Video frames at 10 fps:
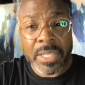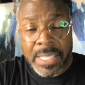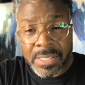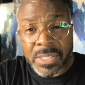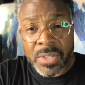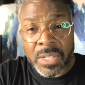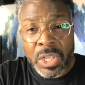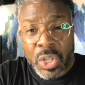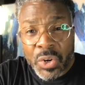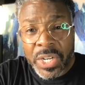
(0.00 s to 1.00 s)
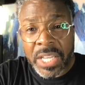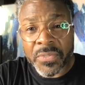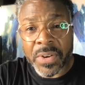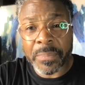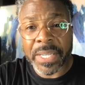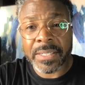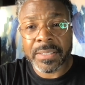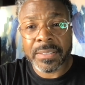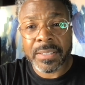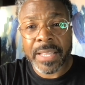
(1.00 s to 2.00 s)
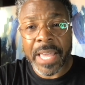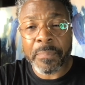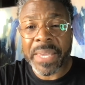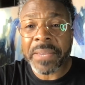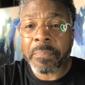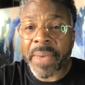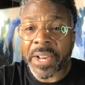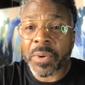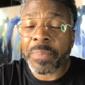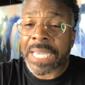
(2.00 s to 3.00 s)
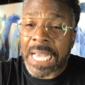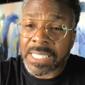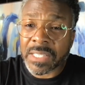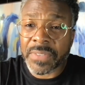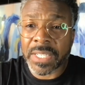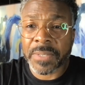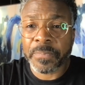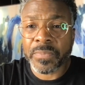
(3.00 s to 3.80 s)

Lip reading: It's learning from it and being better because of it.